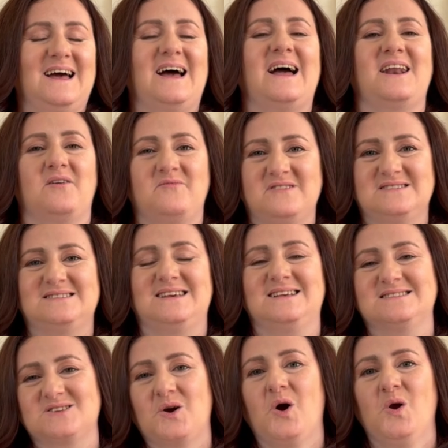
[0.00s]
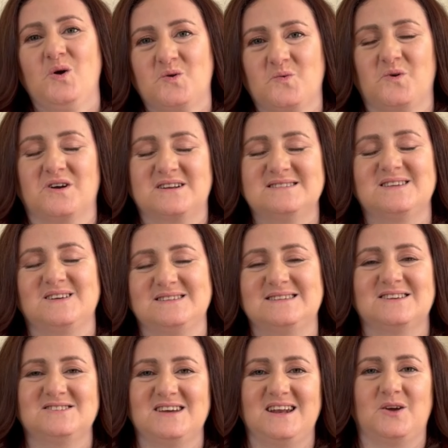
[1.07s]
And obviously it's color work, so it's
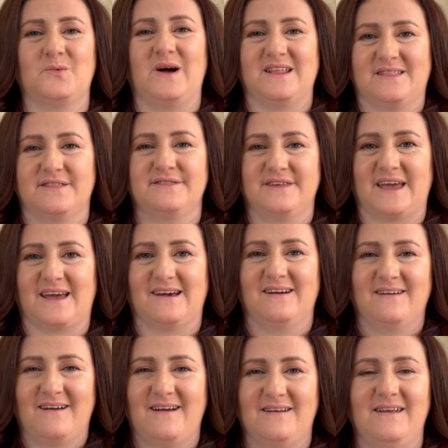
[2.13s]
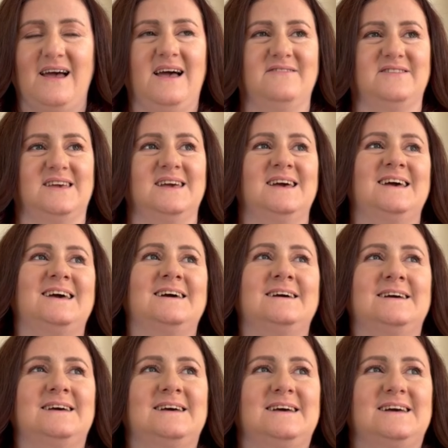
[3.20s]
actually quite thick and heavy.
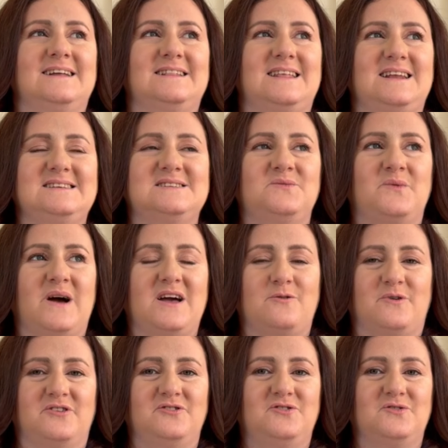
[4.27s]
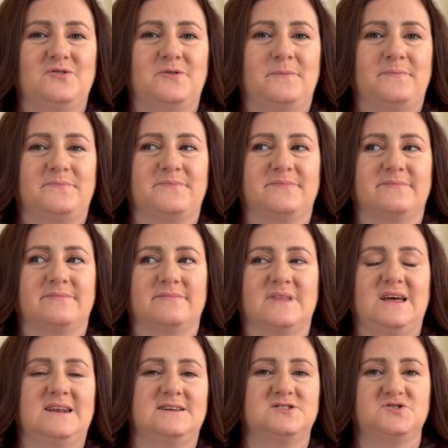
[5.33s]
The reason why I want to
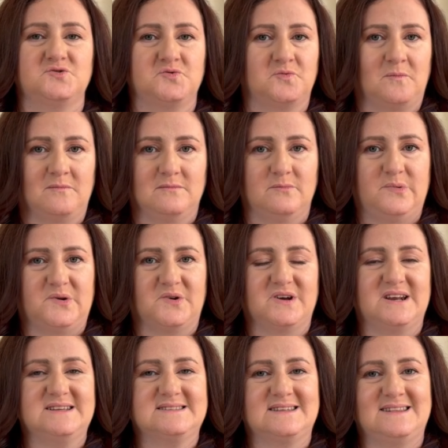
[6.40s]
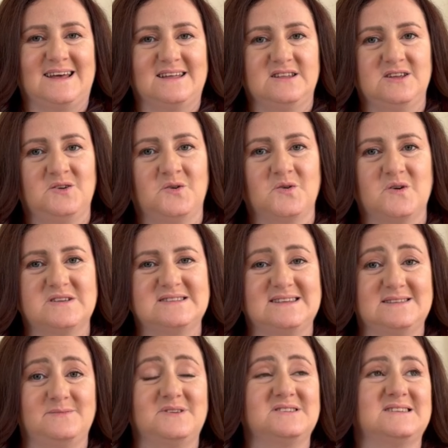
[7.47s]
resume progress on that in August
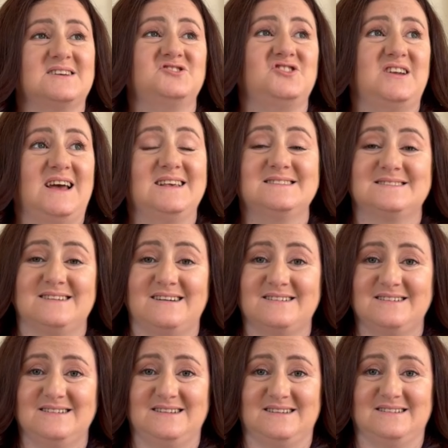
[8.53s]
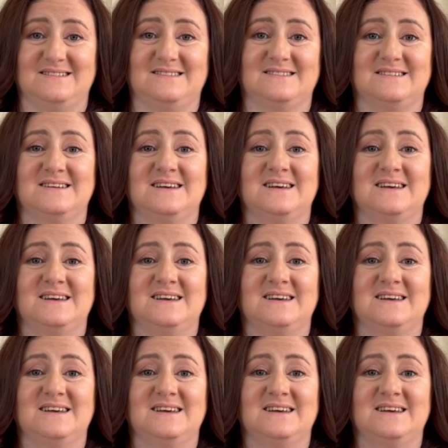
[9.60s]
is because actually I started it